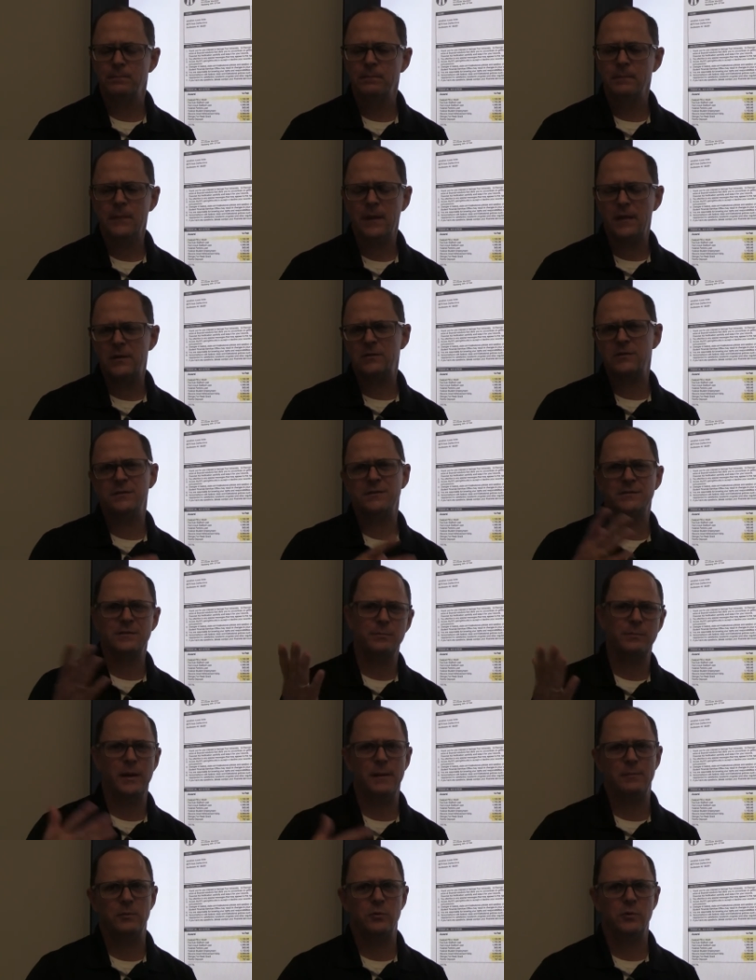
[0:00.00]
And there's some
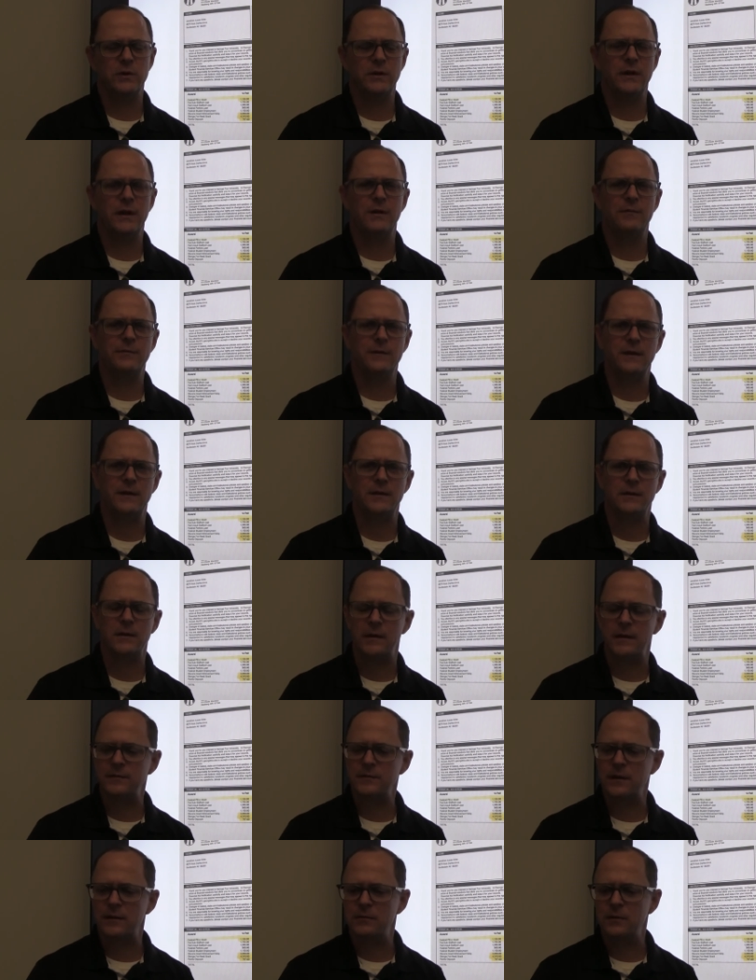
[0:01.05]
paperwork you got to fill out and all
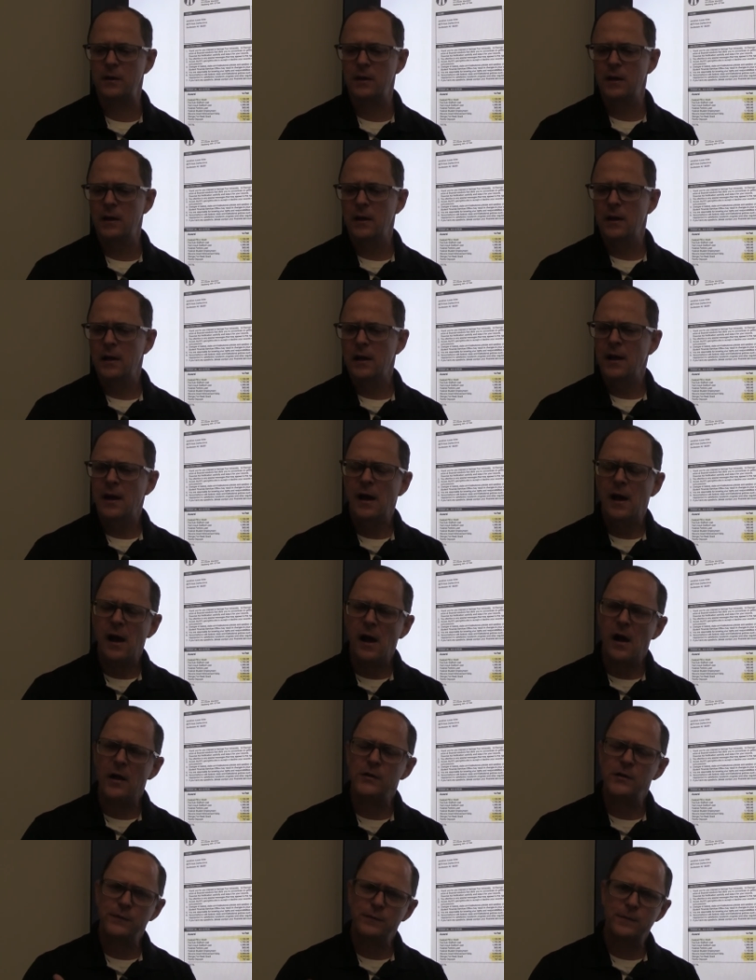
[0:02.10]
that stuff.
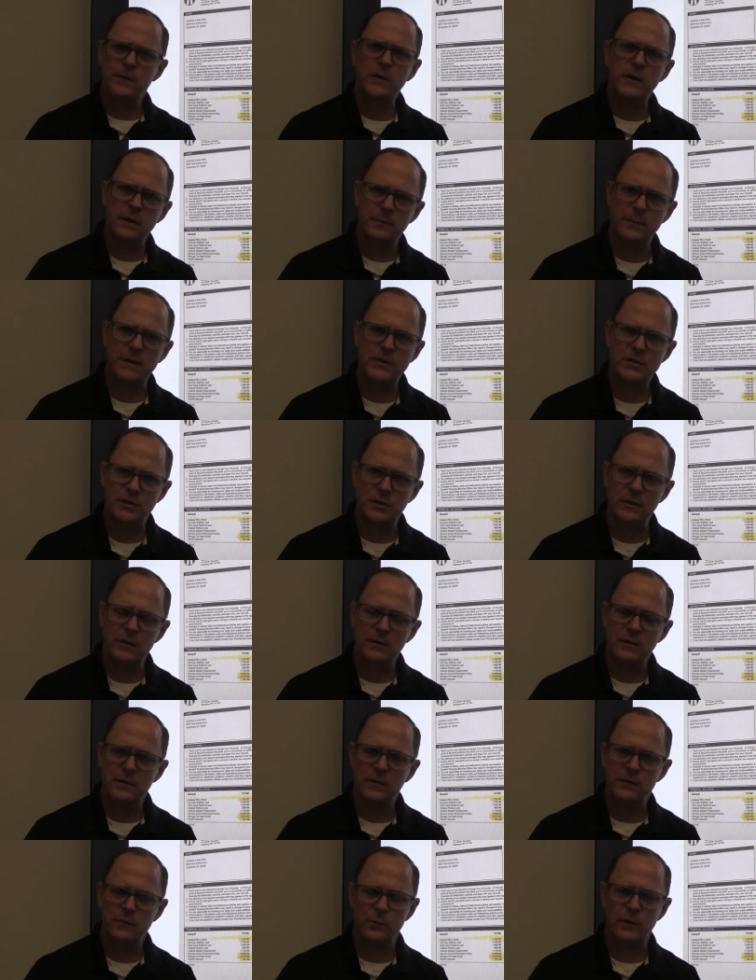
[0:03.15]
I'll defer
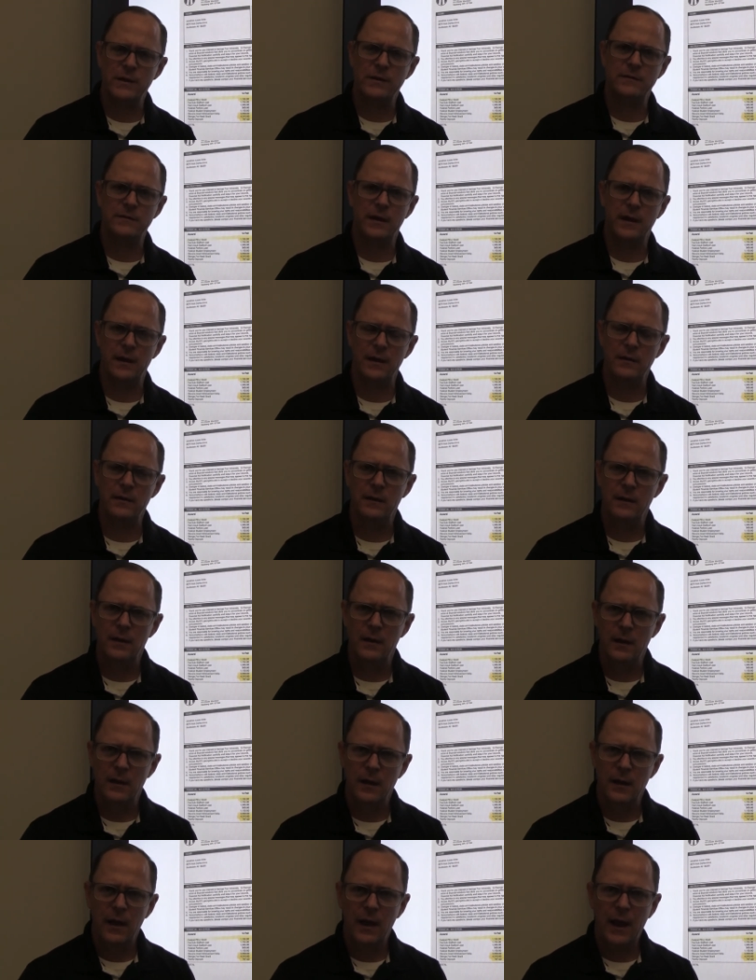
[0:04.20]
admission, is what he said,
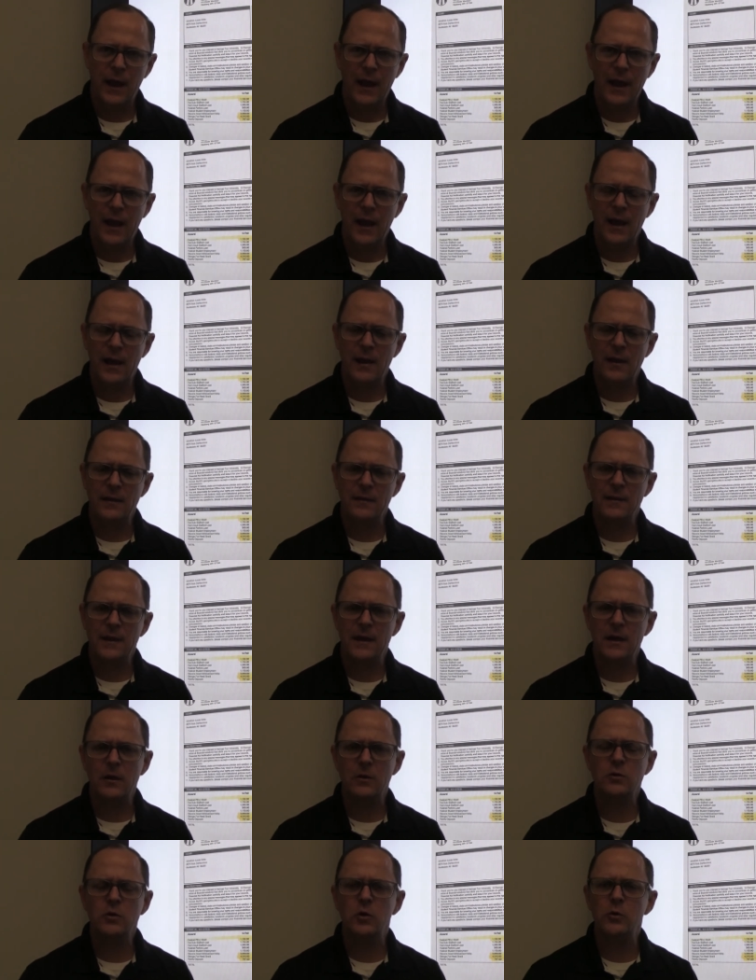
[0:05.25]
and then
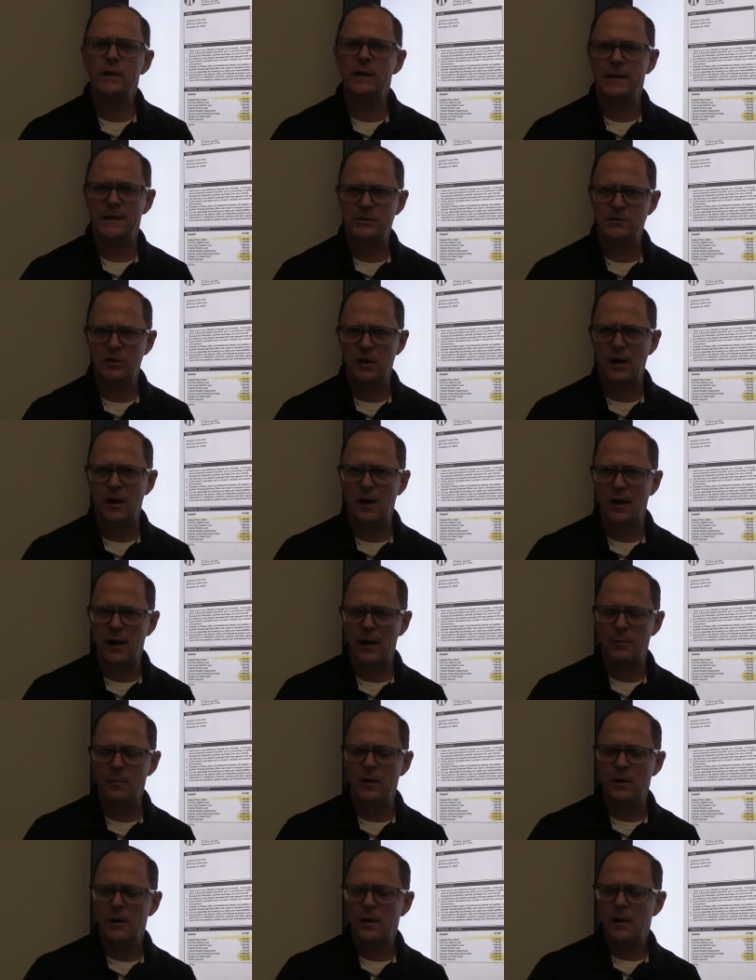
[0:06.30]
I'll go get a
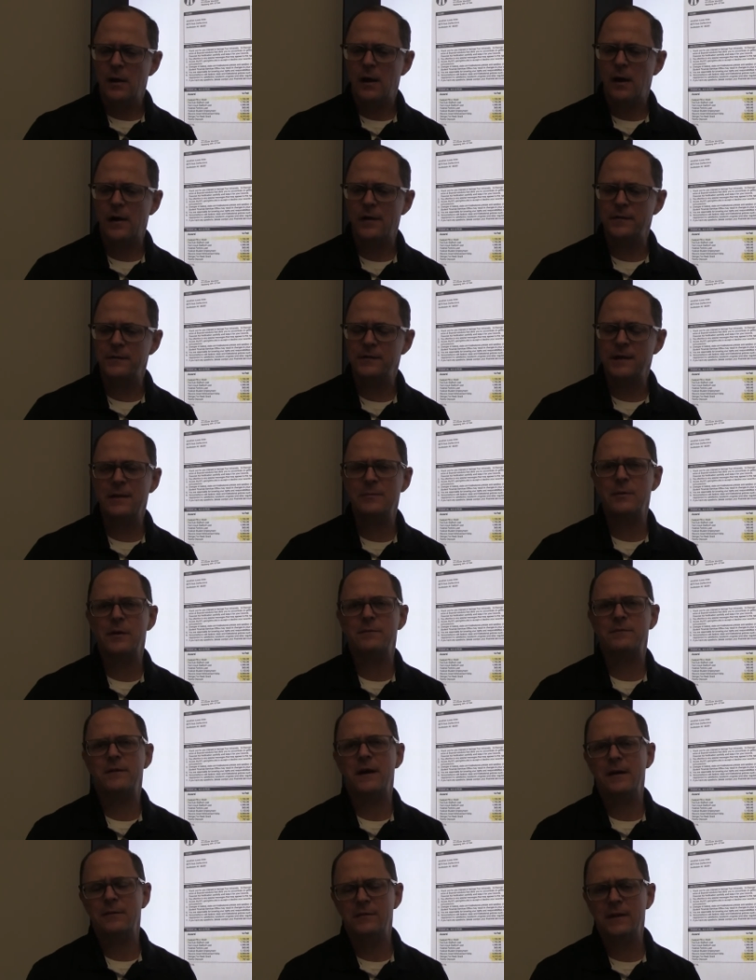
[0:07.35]
job. I'll save
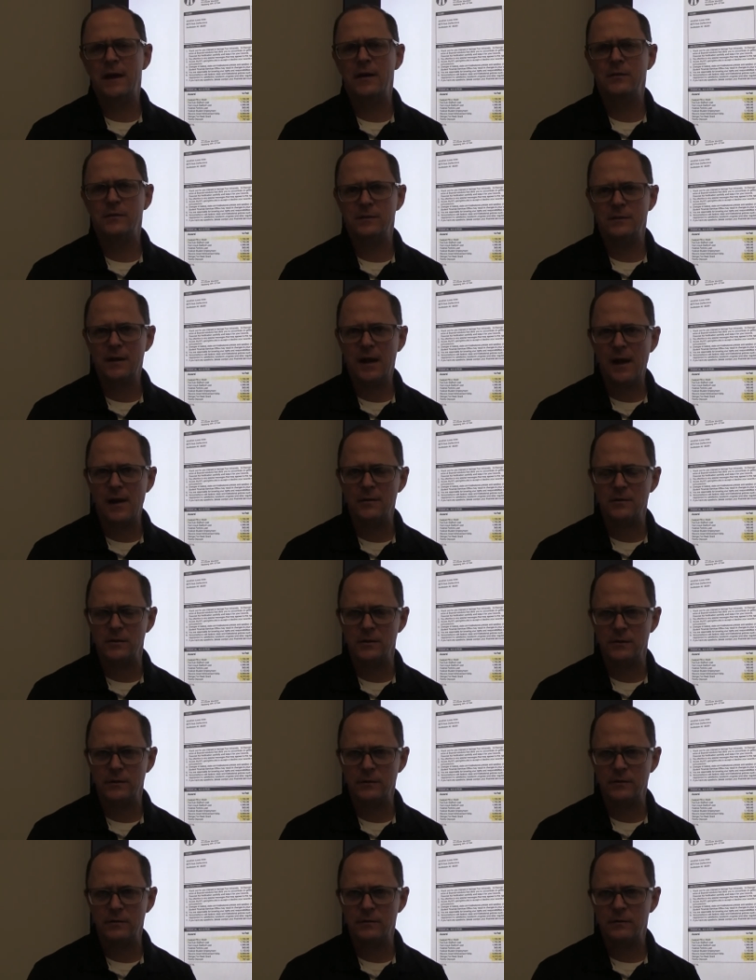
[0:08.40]
up
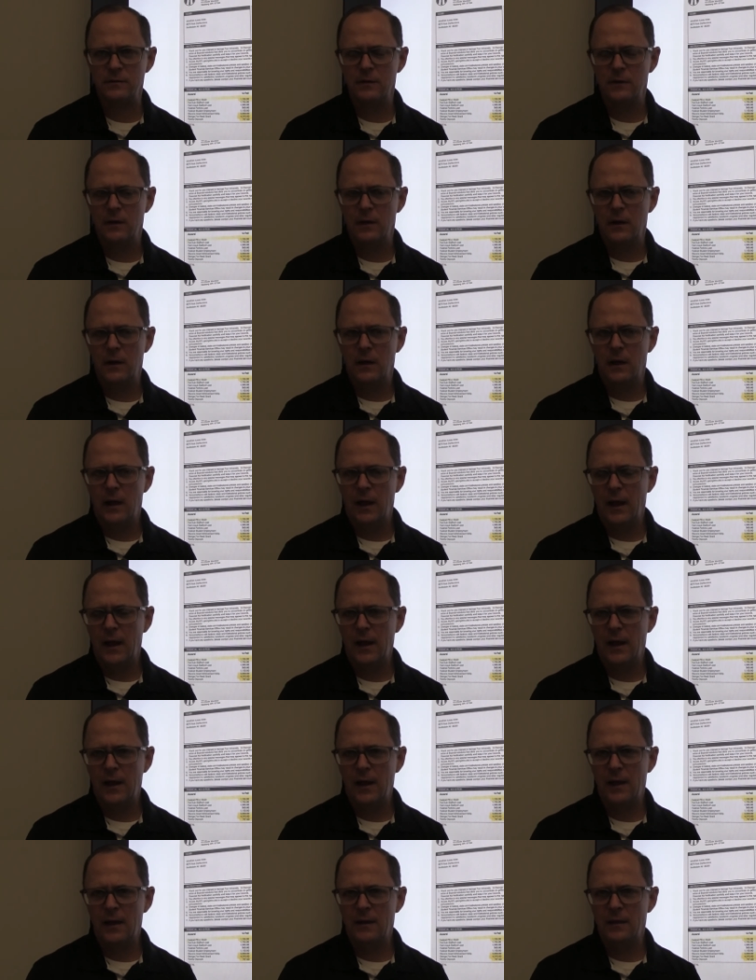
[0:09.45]
$5,000,
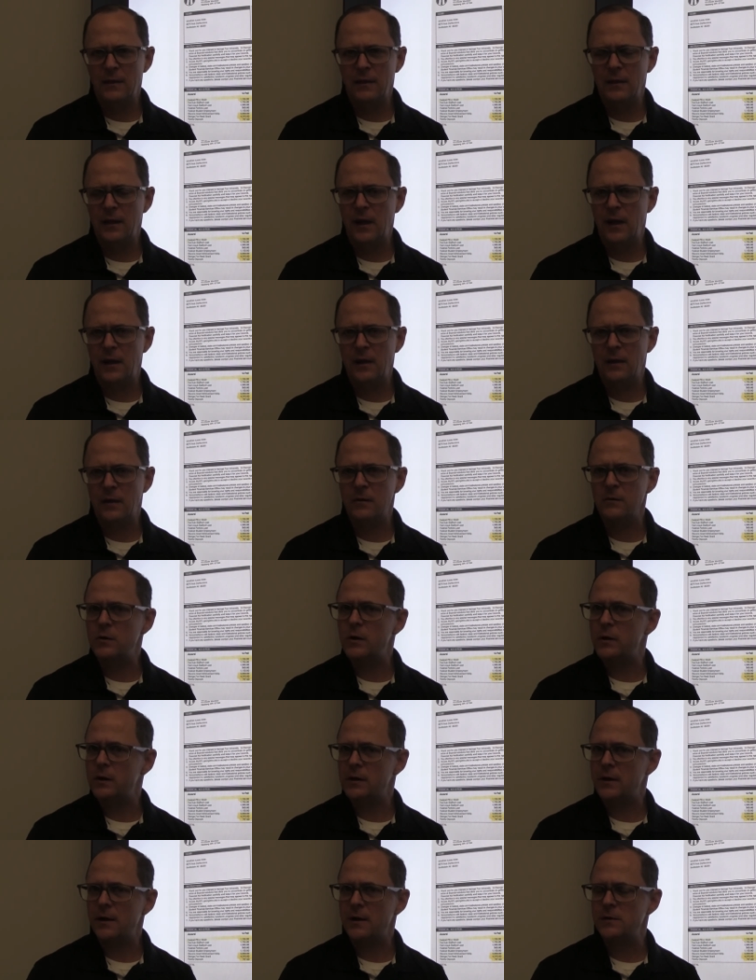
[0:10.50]
and then I'll go
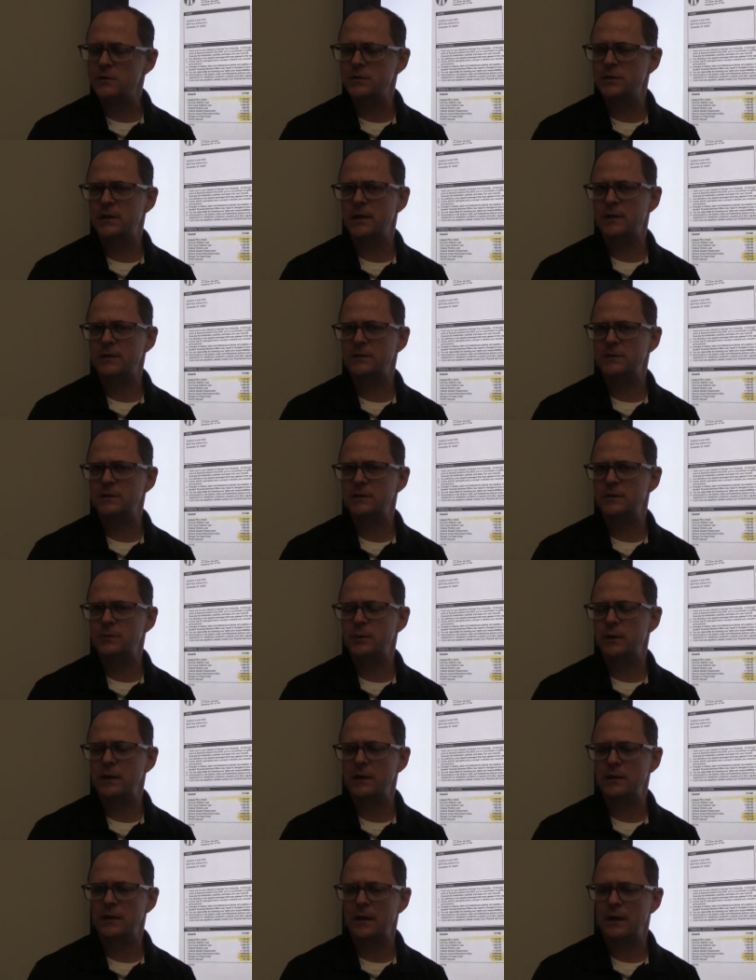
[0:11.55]
to college the next year. What
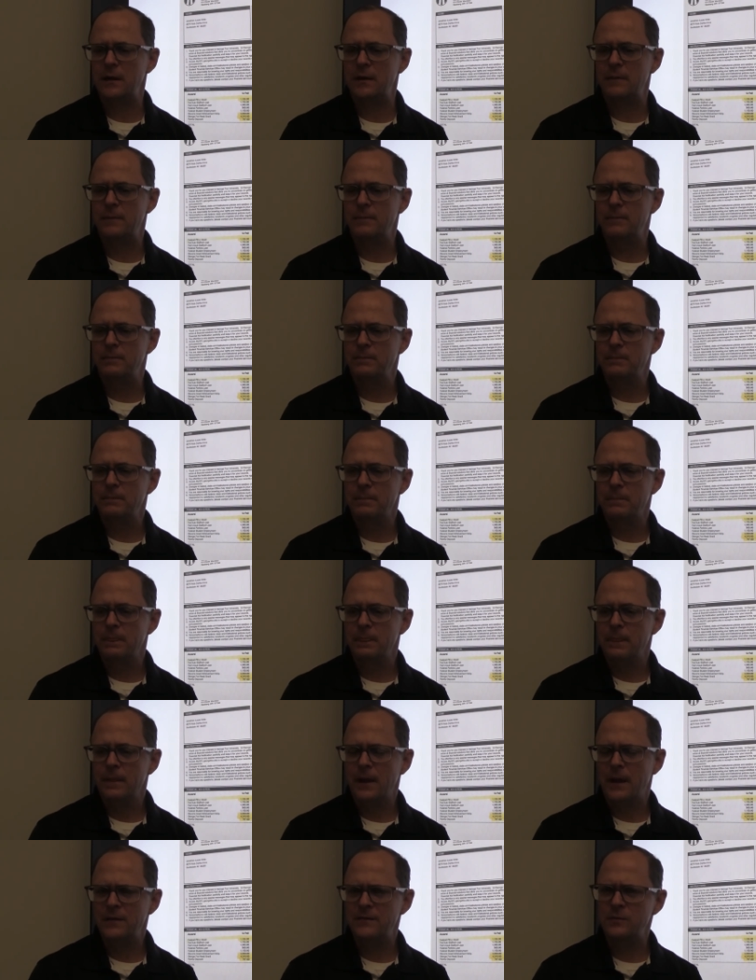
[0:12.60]
do you think?
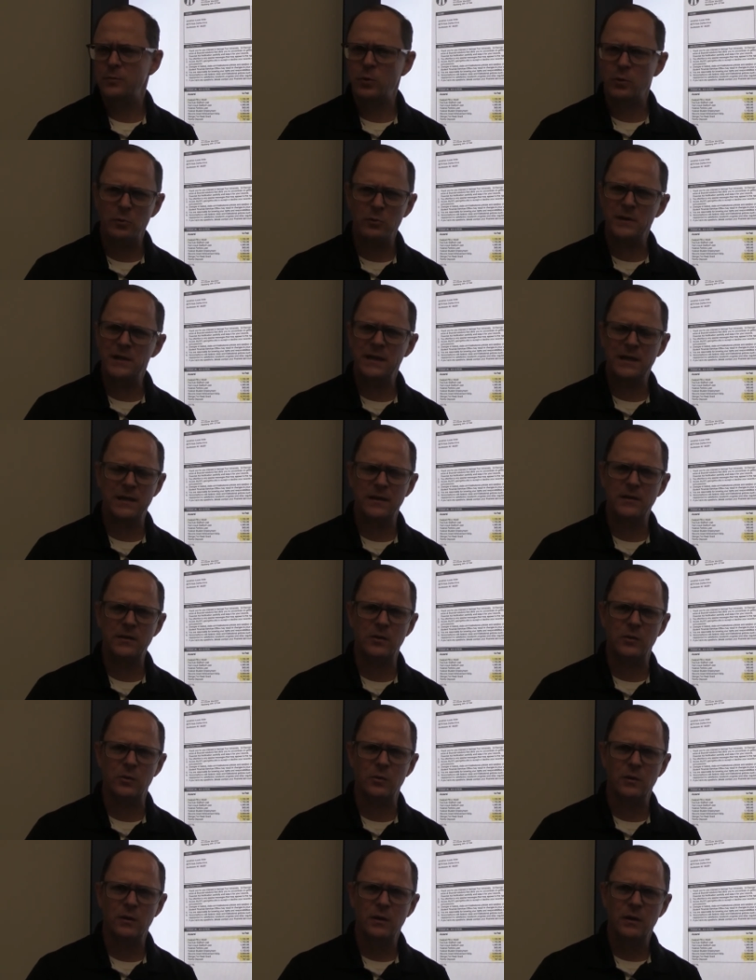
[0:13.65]
I said, well, what are you going to do?